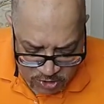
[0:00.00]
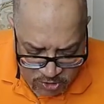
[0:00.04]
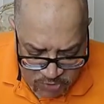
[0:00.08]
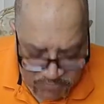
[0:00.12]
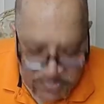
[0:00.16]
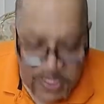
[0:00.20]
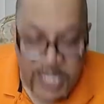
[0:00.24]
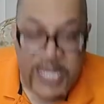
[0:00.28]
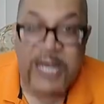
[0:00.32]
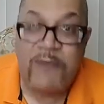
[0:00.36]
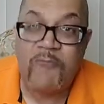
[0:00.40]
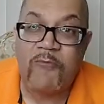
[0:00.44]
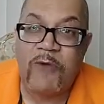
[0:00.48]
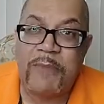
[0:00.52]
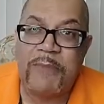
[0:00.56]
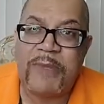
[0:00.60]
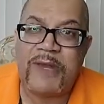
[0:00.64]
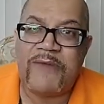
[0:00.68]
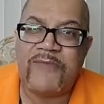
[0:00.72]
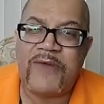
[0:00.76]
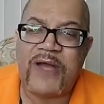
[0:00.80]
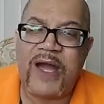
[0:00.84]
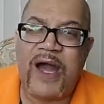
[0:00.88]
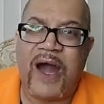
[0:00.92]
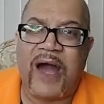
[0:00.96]
men and women
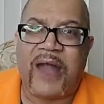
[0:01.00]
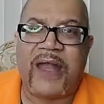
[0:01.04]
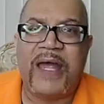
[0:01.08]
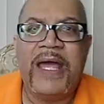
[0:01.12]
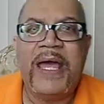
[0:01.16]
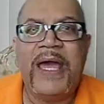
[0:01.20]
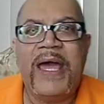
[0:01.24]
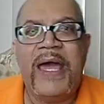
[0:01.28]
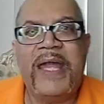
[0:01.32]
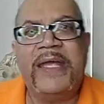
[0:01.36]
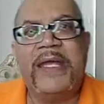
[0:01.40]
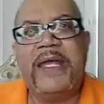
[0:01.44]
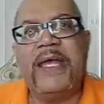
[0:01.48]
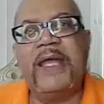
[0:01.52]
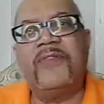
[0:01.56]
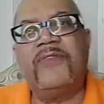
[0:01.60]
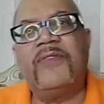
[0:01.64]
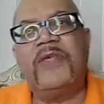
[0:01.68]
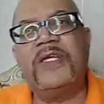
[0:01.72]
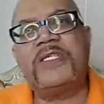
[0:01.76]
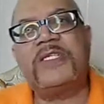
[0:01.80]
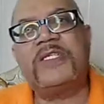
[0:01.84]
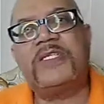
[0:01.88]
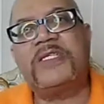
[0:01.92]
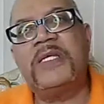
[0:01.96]
of God. And again,
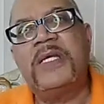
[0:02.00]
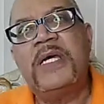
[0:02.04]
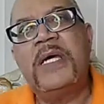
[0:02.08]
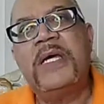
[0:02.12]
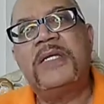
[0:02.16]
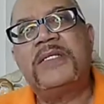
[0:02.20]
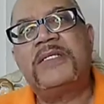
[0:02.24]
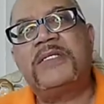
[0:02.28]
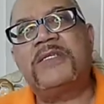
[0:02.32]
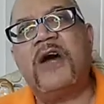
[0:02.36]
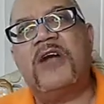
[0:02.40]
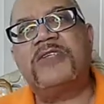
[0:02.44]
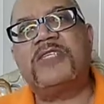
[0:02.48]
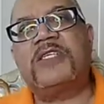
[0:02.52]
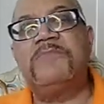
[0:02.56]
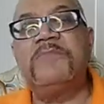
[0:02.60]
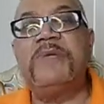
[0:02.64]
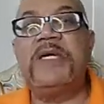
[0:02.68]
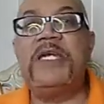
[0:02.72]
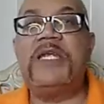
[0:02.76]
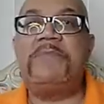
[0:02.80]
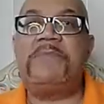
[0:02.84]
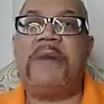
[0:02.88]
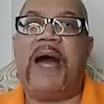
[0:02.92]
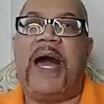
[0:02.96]
this starts to
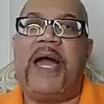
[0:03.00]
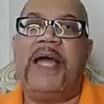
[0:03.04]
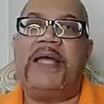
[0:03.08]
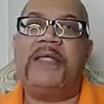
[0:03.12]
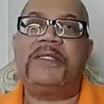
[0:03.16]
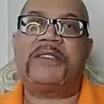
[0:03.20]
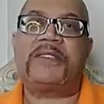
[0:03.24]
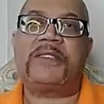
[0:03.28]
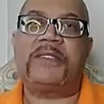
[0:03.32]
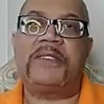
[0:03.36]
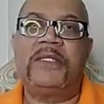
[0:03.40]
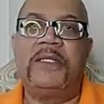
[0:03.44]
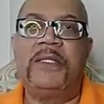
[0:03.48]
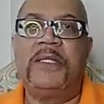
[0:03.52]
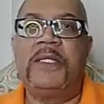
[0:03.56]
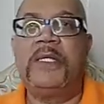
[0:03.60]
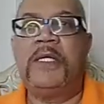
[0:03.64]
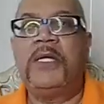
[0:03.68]
minimize